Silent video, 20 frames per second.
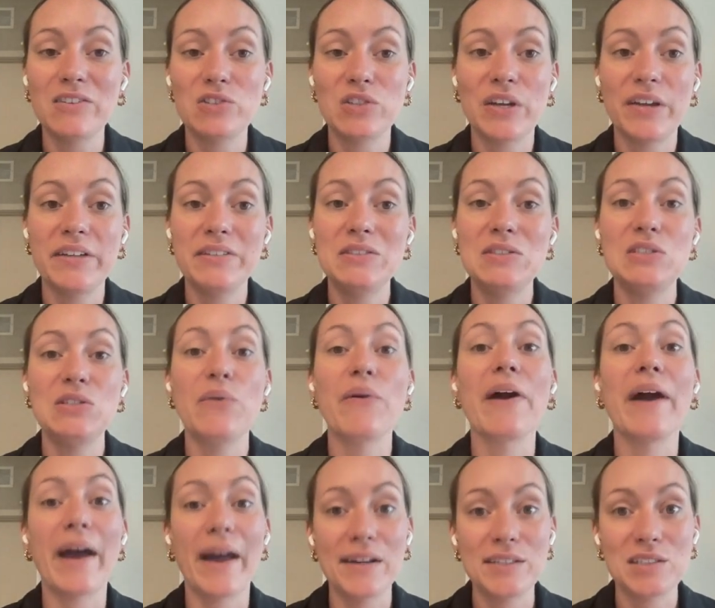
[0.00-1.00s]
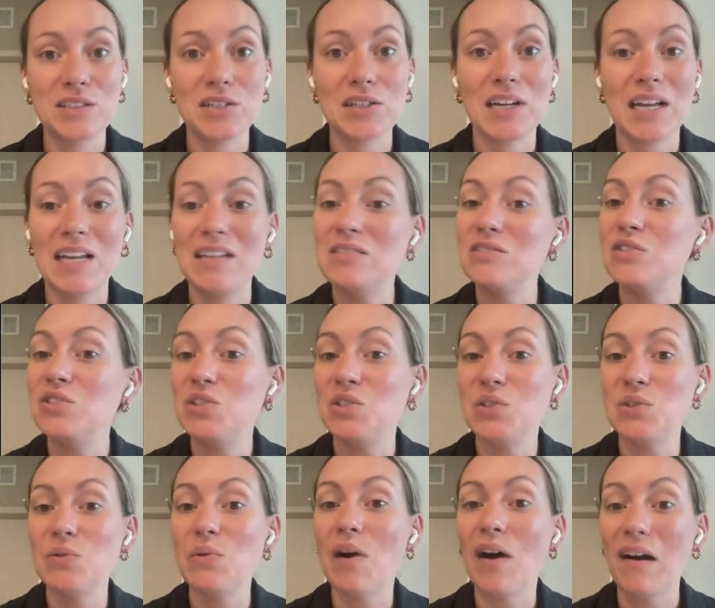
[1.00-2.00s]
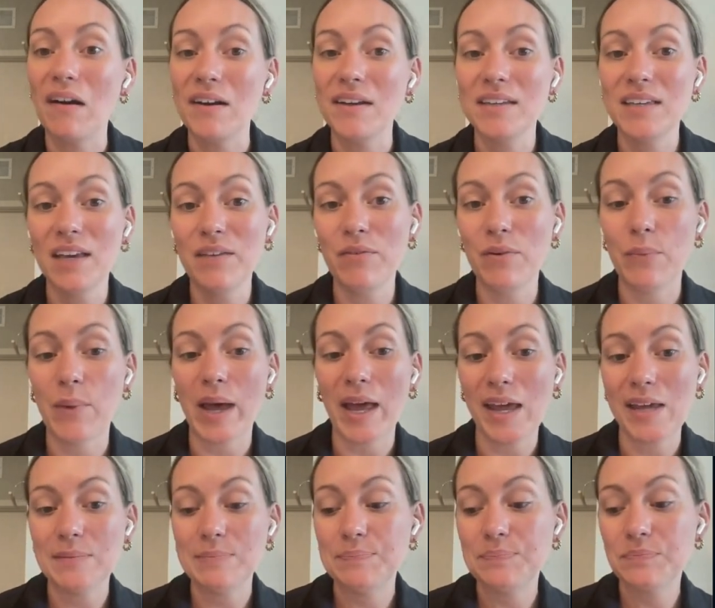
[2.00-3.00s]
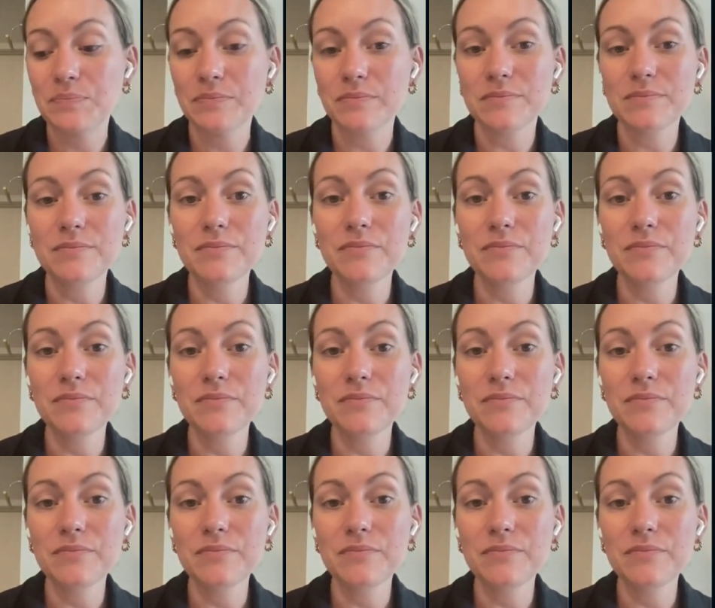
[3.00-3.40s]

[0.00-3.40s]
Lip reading: the sessions, you are entered into our giveaway.